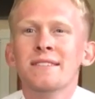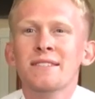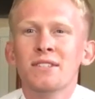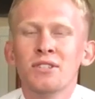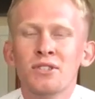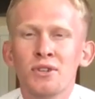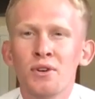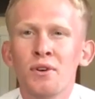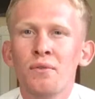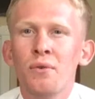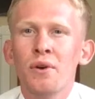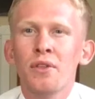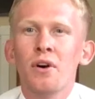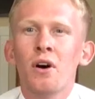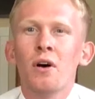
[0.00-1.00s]
serve
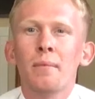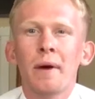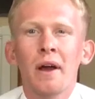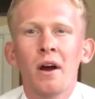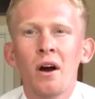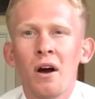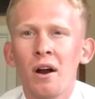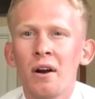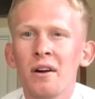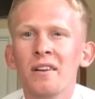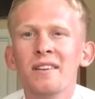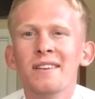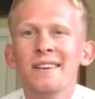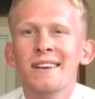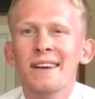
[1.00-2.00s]
with all my
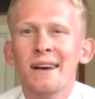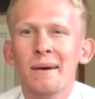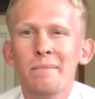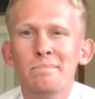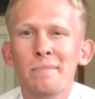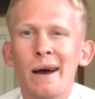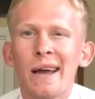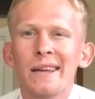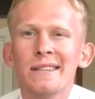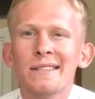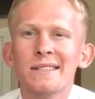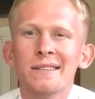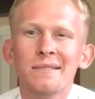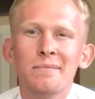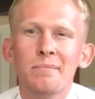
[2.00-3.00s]
heart, might,
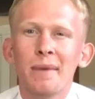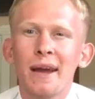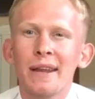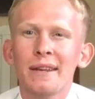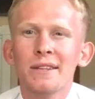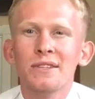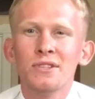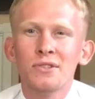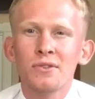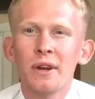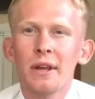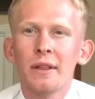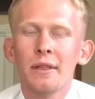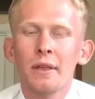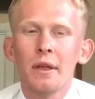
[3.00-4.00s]
mind, and
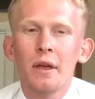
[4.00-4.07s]
strength.